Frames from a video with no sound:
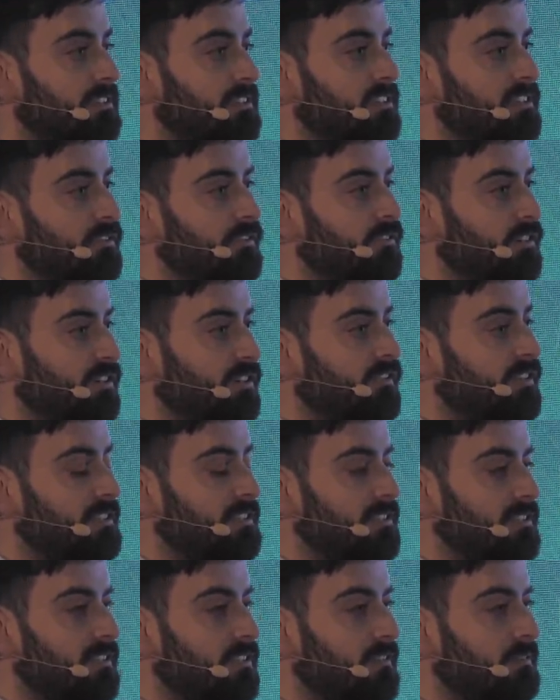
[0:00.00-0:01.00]
delivery of
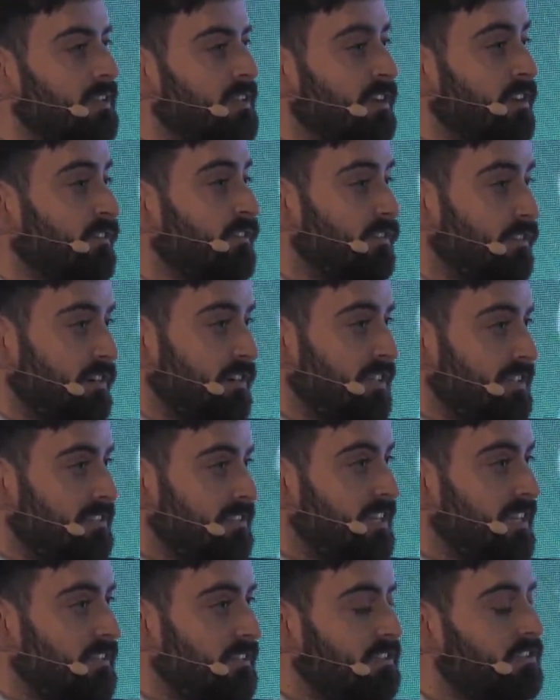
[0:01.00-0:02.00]
insulin for an
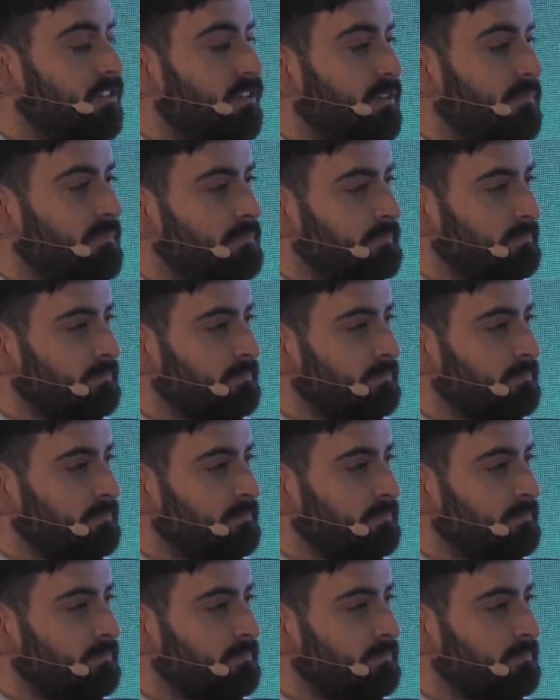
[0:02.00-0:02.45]
extended time.